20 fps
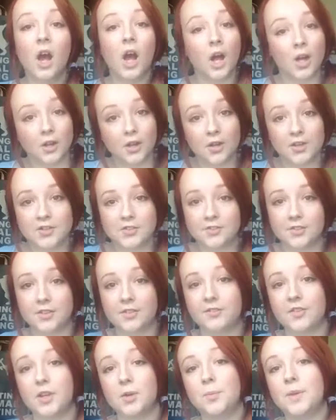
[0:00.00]
I'm going to be
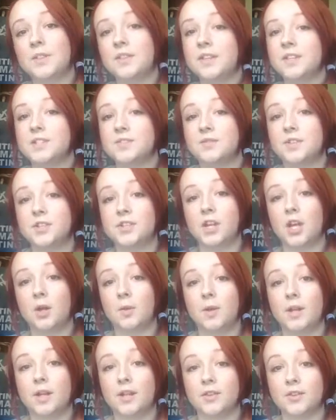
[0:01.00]
filming this video
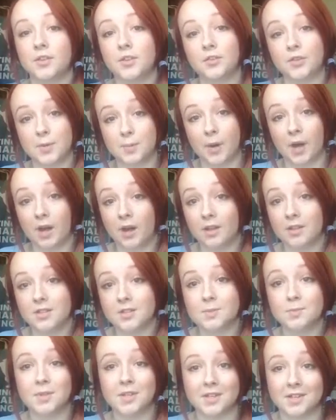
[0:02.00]
in 3
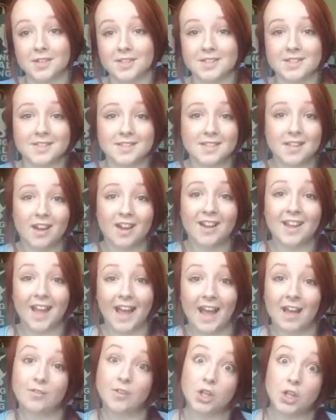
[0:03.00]
parts because I
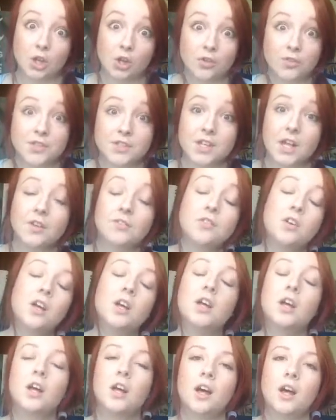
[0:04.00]
have a lot of stuff.
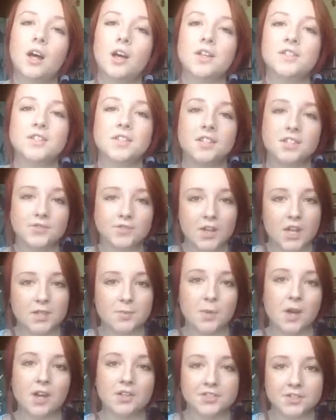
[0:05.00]
So this
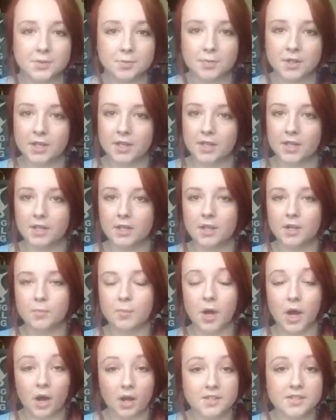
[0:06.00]
first part is going
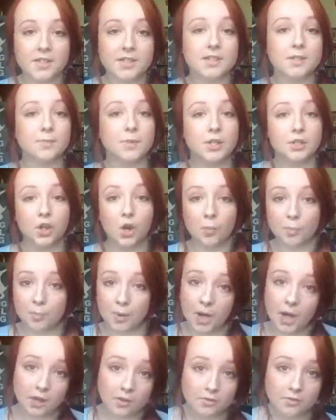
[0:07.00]
to be
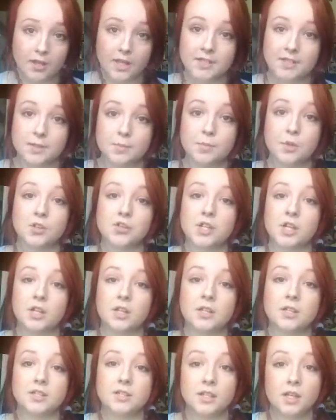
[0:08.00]
non-bath related
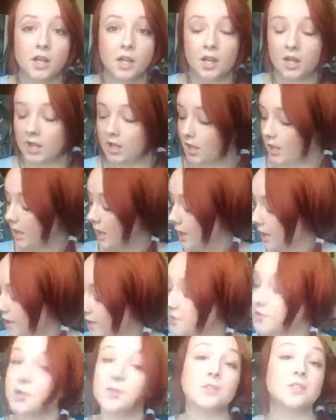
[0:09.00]
products.
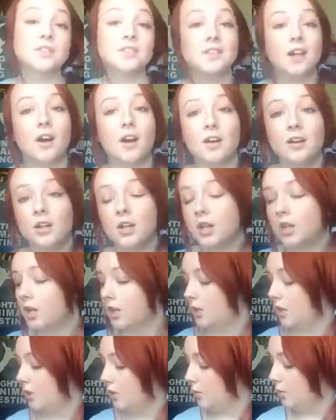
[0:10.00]
So I'm going to start
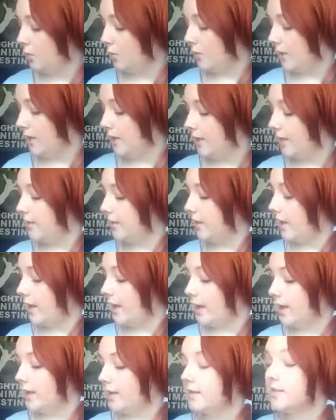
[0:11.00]
with
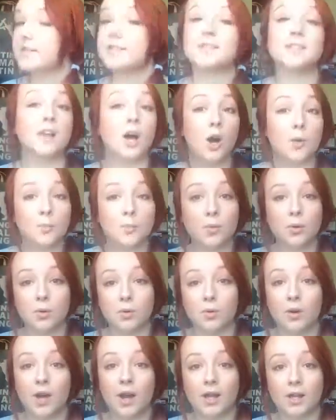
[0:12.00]
a
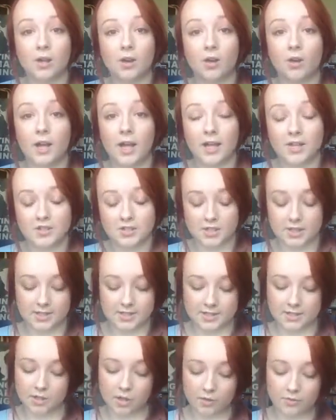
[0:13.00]
sample I got actually.
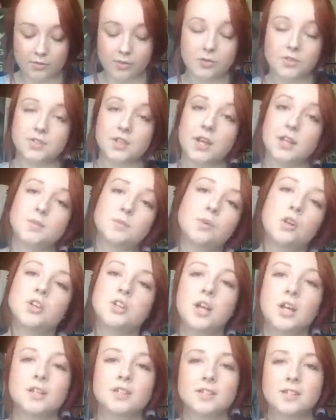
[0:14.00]
This is not a full-size
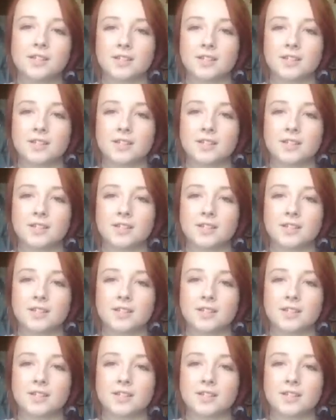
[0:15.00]
product.